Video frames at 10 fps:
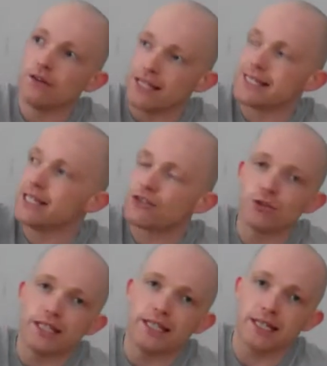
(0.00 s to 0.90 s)
There's
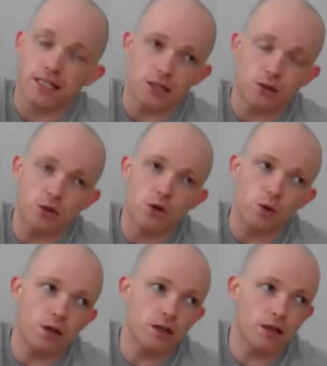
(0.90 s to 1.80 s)
literally, as you'll
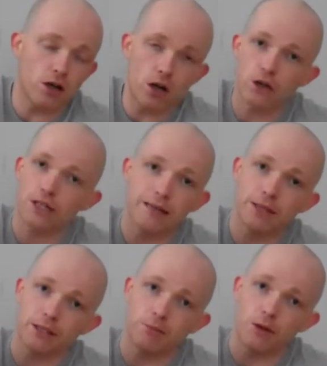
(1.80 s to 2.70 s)
know,
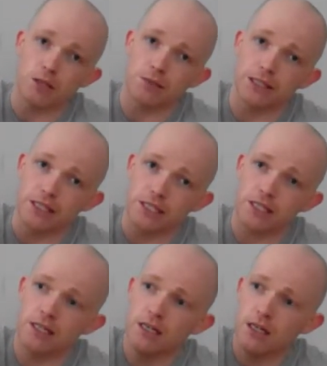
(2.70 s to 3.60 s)
unlimited
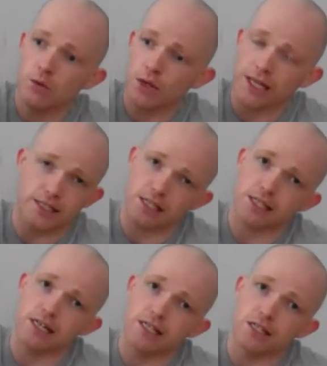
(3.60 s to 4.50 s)
possibilities with
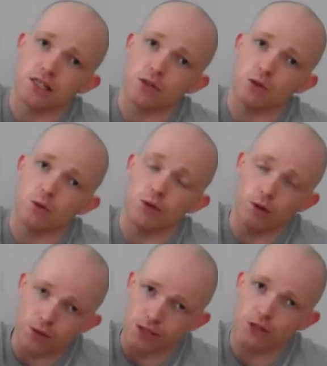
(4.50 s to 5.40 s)
exercises, so we
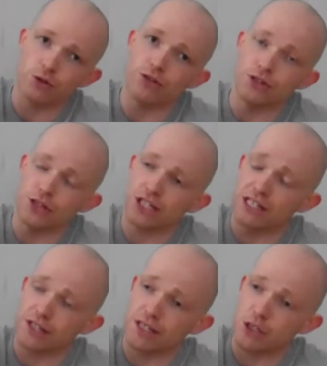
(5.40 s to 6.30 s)
always encourage you to
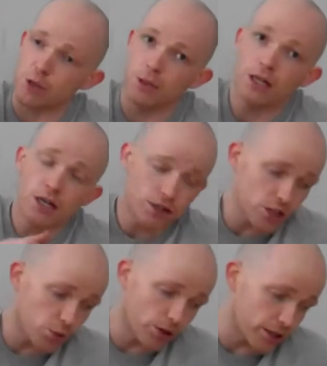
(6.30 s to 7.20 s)
change things up.
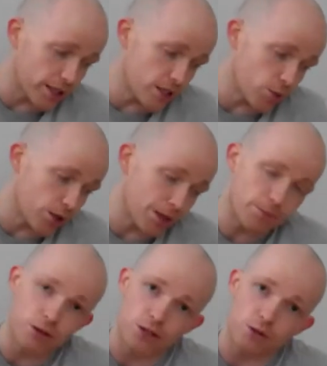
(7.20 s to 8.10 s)
This one today is one of my
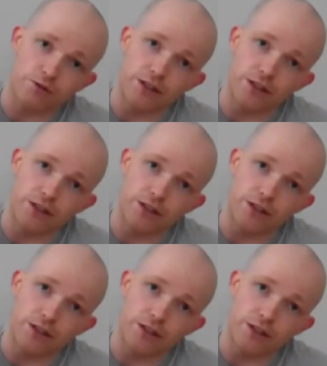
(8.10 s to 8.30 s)
personal